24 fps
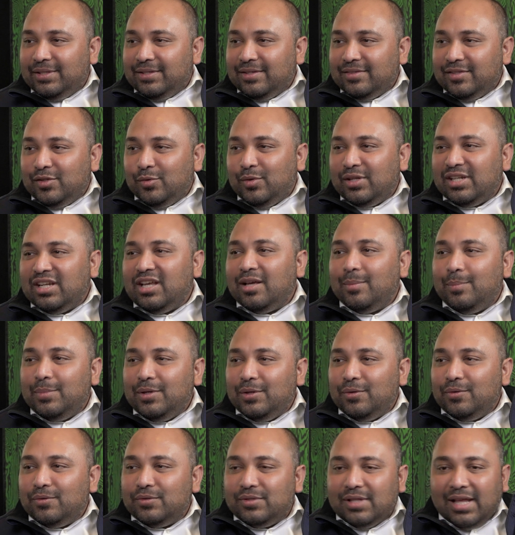because you can
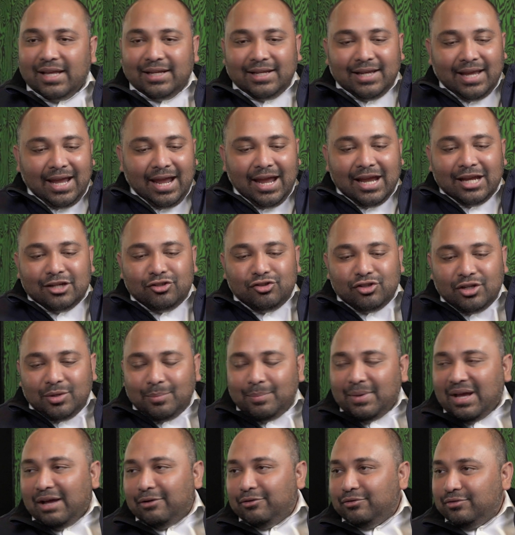abuse like edge
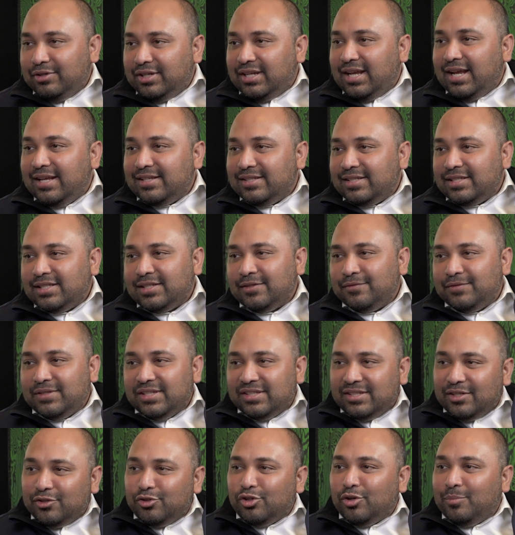and boundary cases of
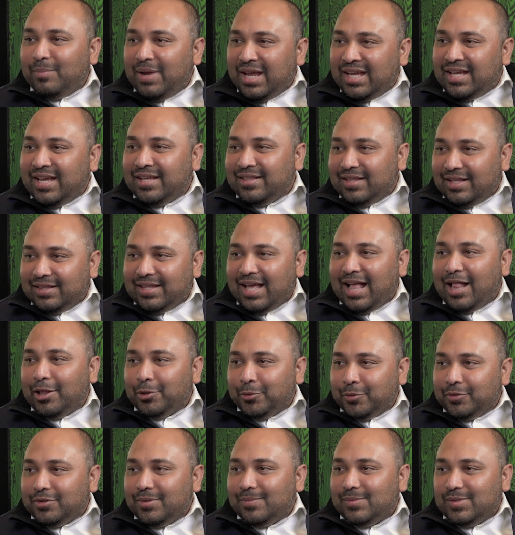decision making that the
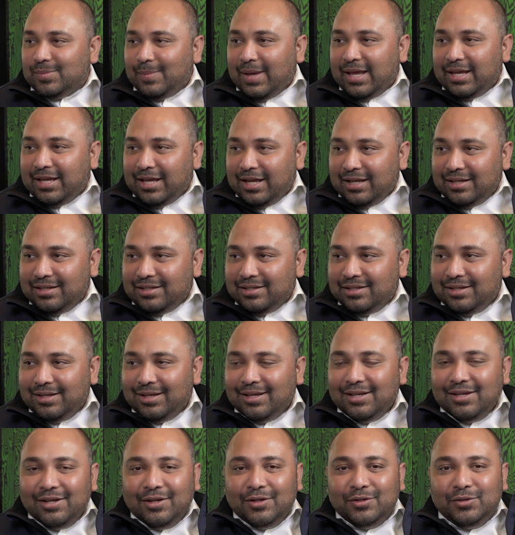algorithm's making
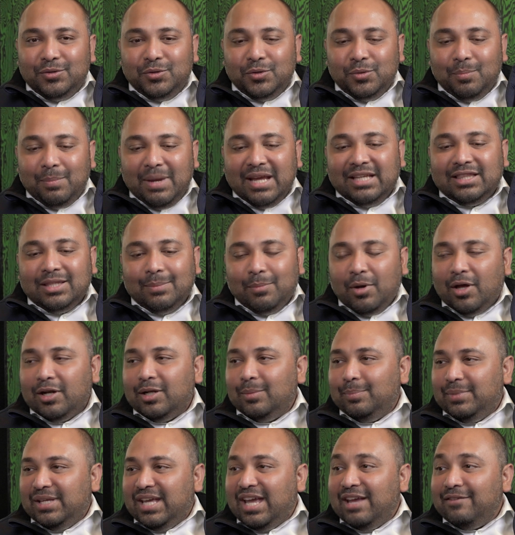to make the
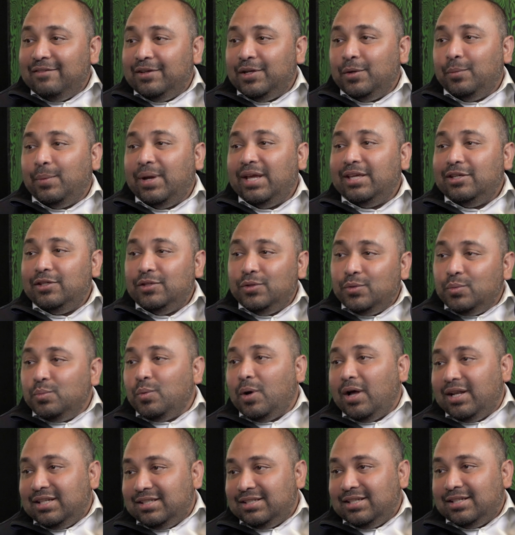model behave in a way you
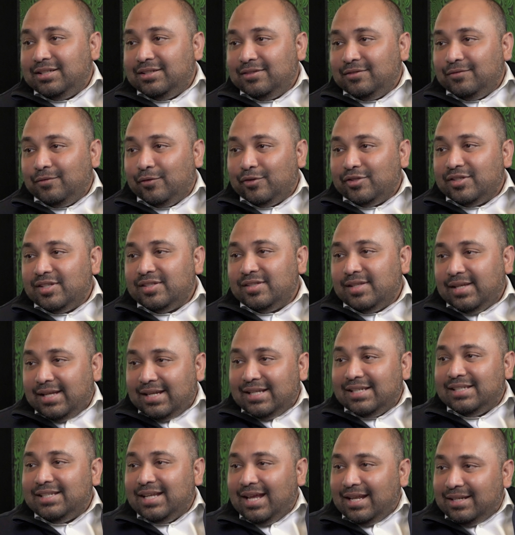want it versus the
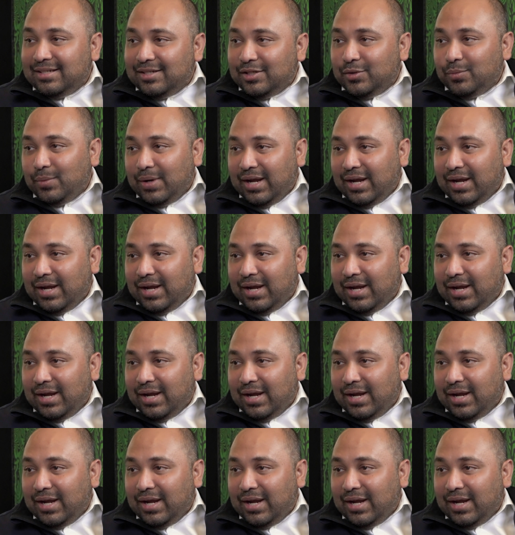intended